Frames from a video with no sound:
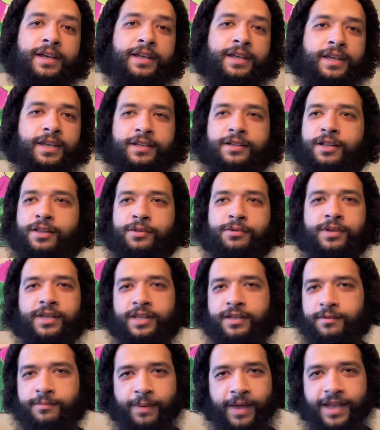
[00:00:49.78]

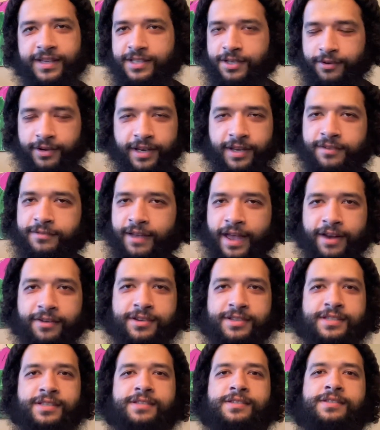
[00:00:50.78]
including bacteria and
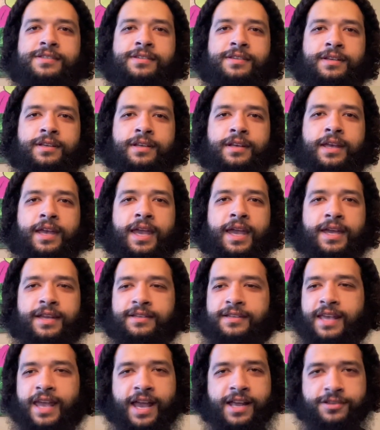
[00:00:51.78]
viruses
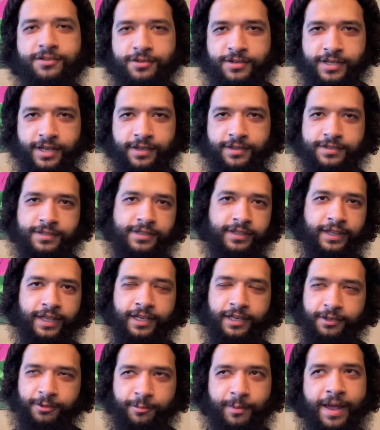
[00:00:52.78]
and cancer cells.
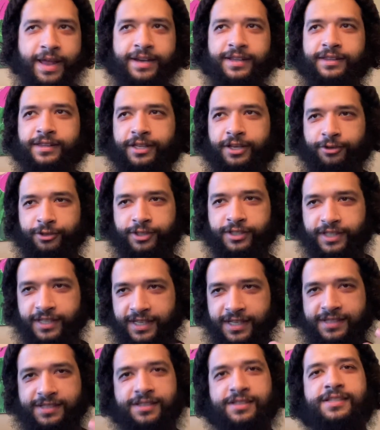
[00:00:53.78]
Like, your body literally
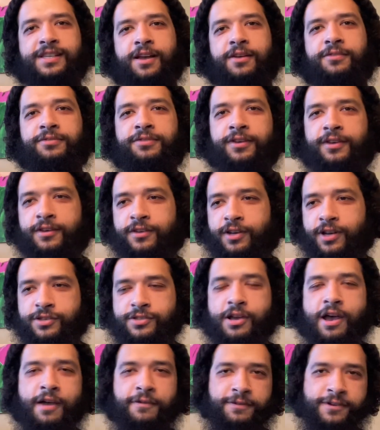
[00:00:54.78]
eats itself.
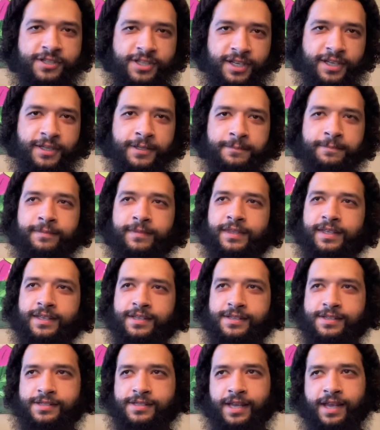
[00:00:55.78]
Autophagy
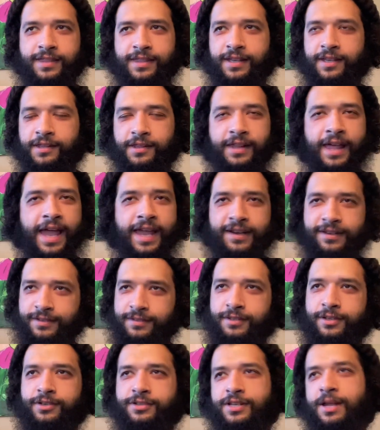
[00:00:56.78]
is, I think,
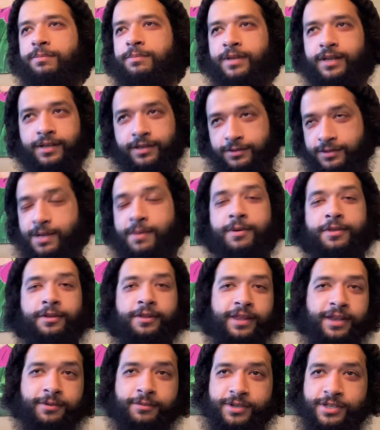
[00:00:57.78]
Latin or something, some other
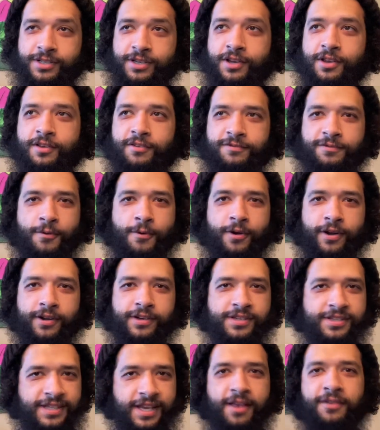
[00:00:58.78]
language, for
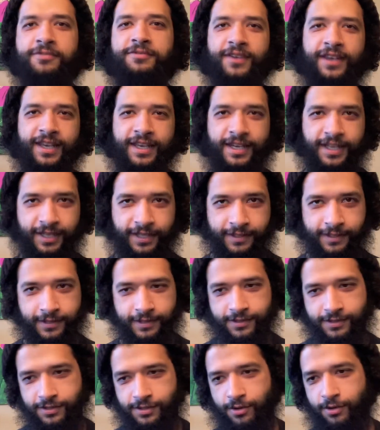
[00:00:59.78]
self-eating.
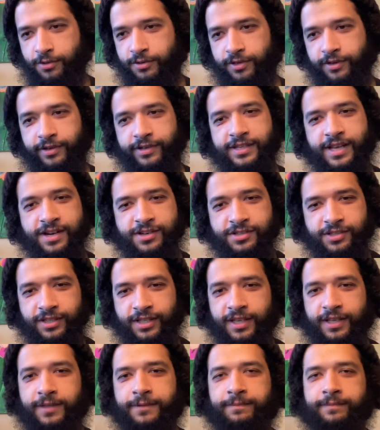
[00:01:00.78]
So you're
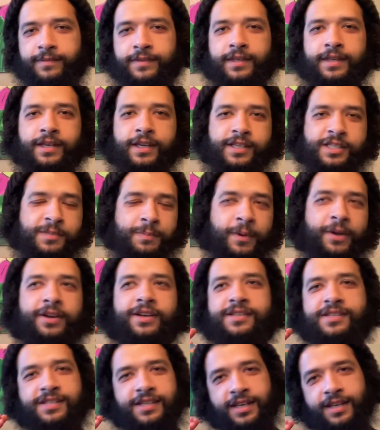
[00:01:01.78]
essentially
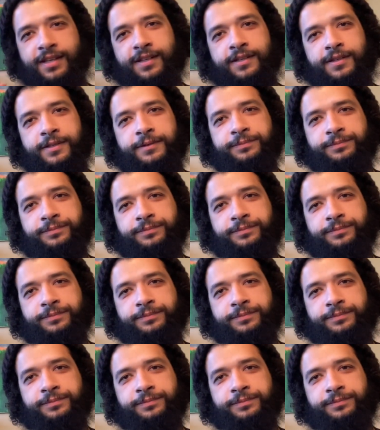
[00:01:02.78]
experiencing